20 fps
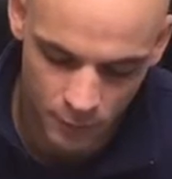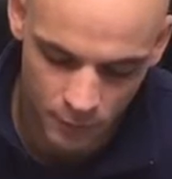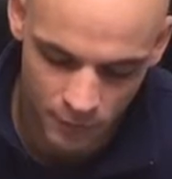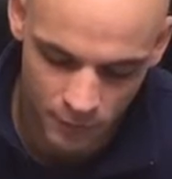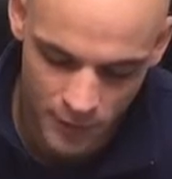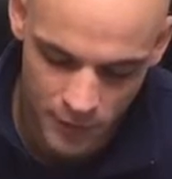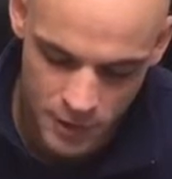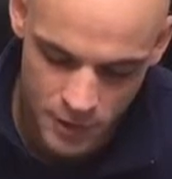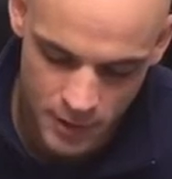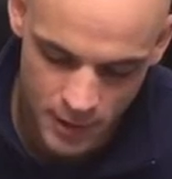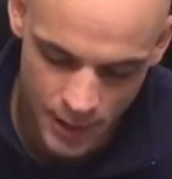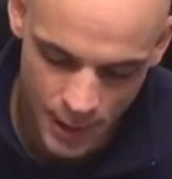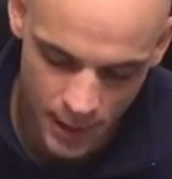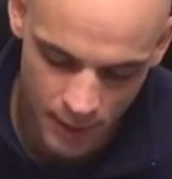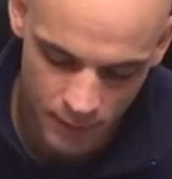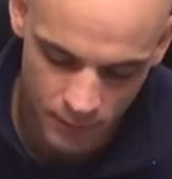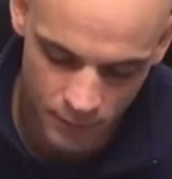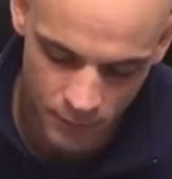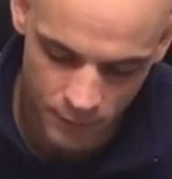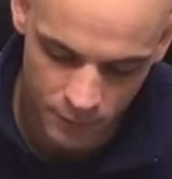Prevention
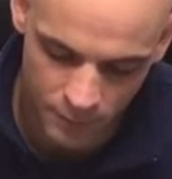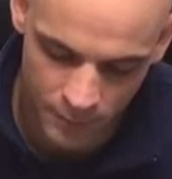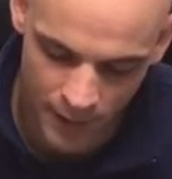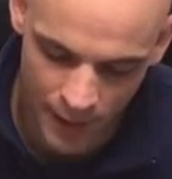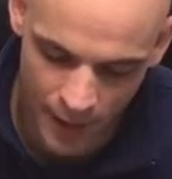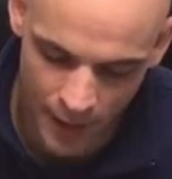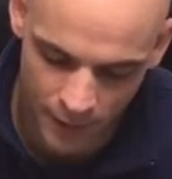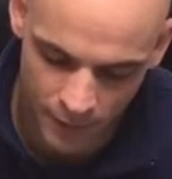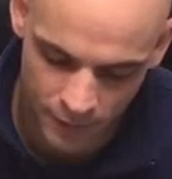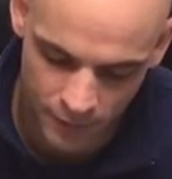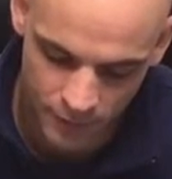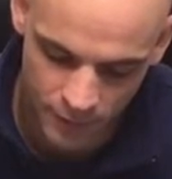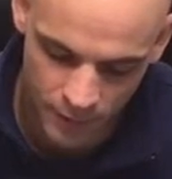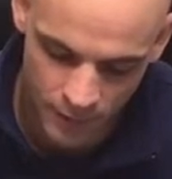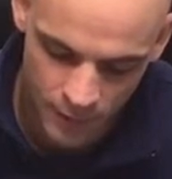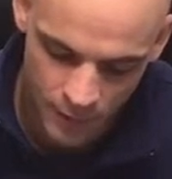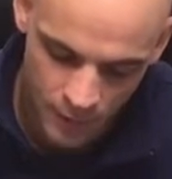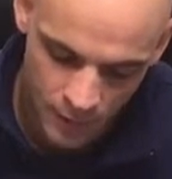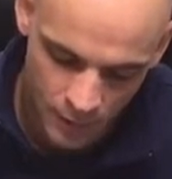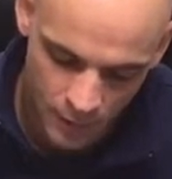Act was passed
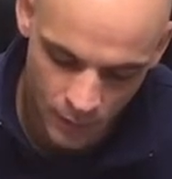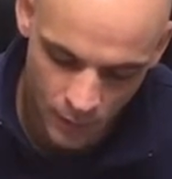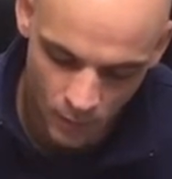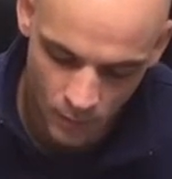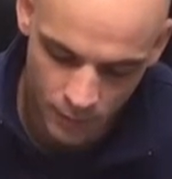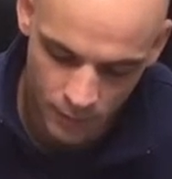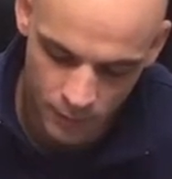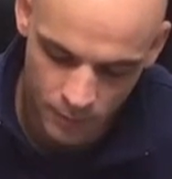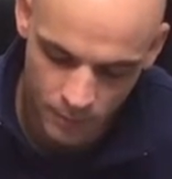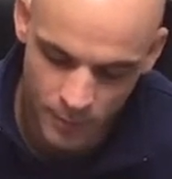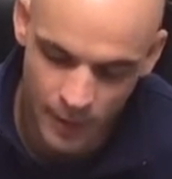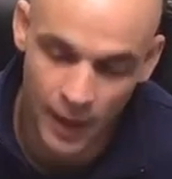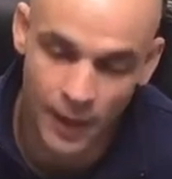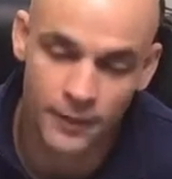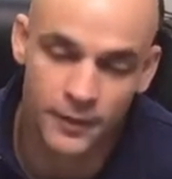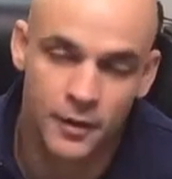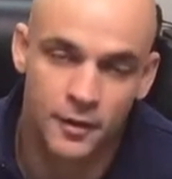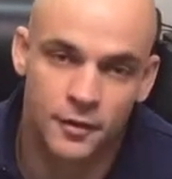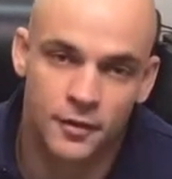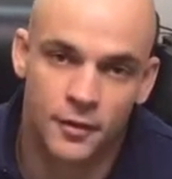in order to
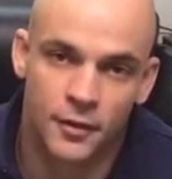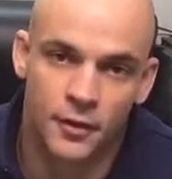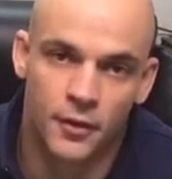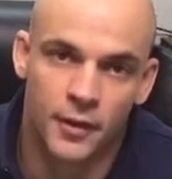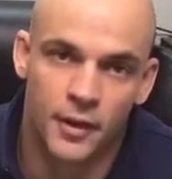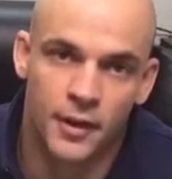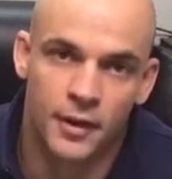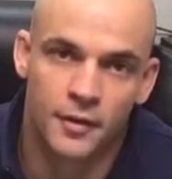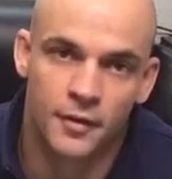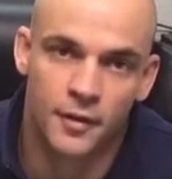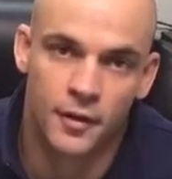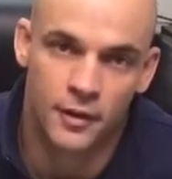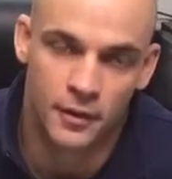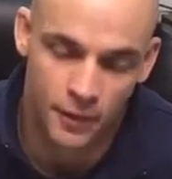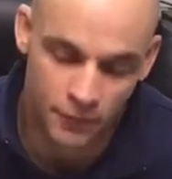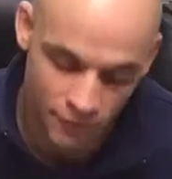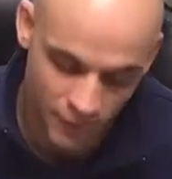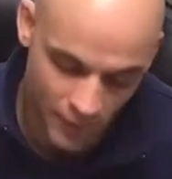ban these ingredients at the